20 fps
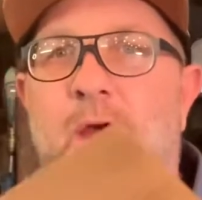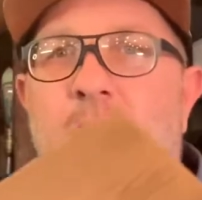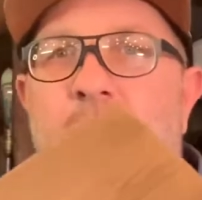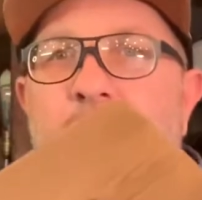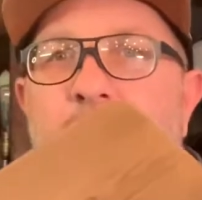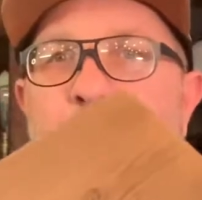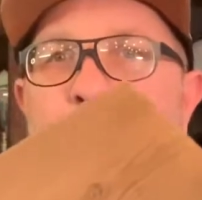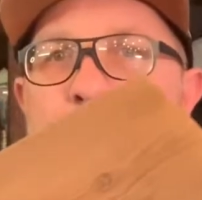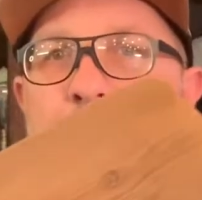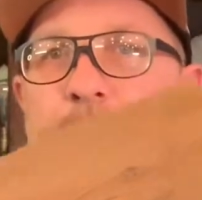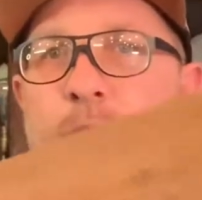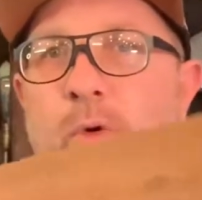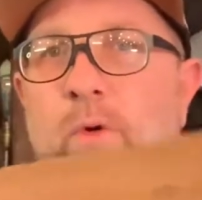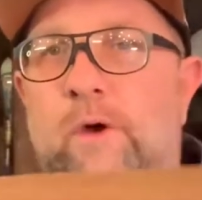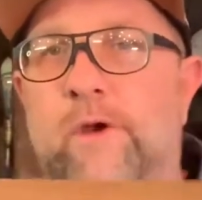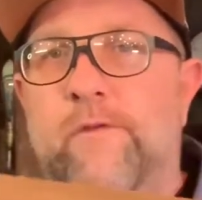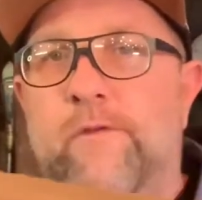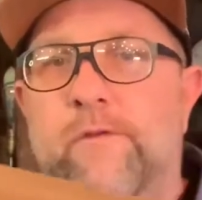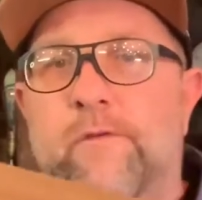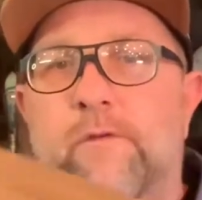3
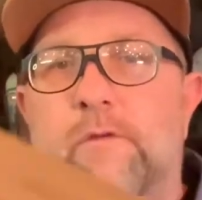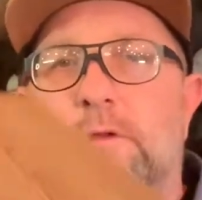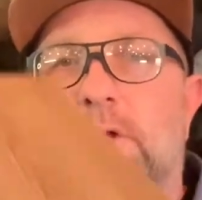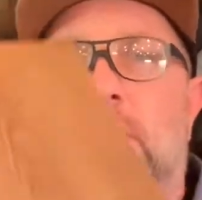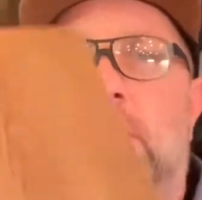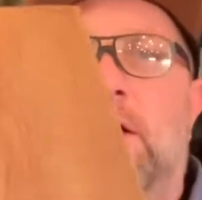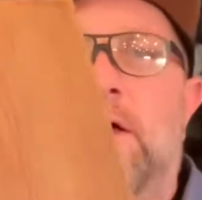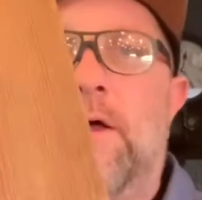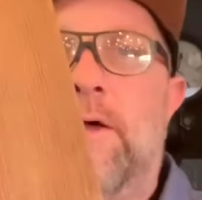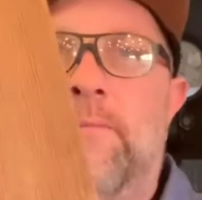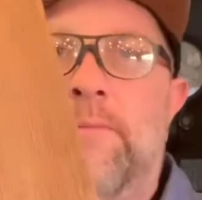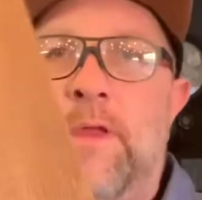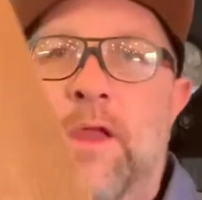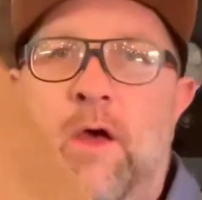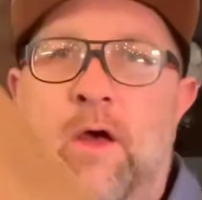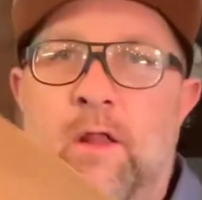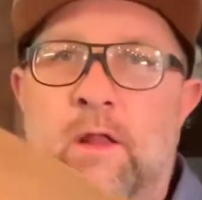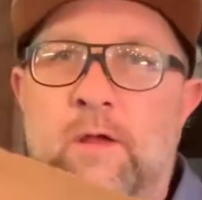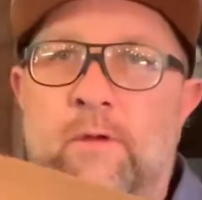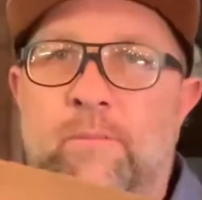boards. They
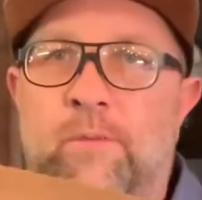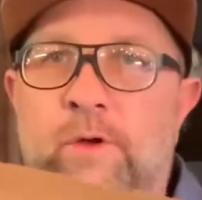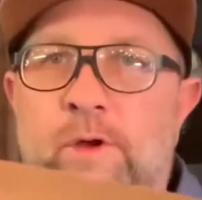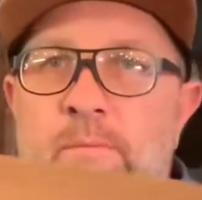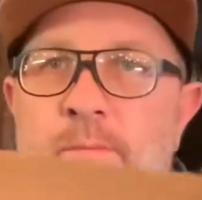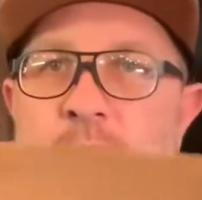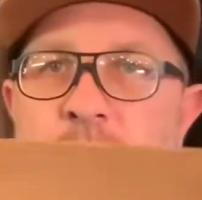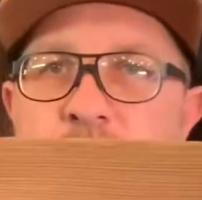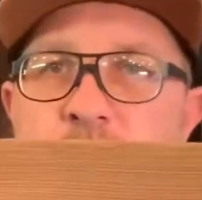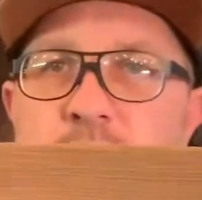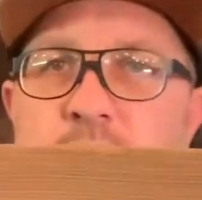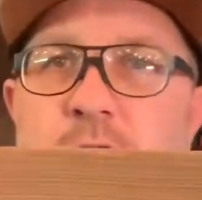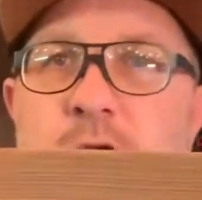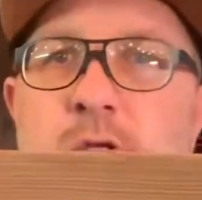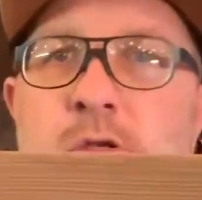all look pretty much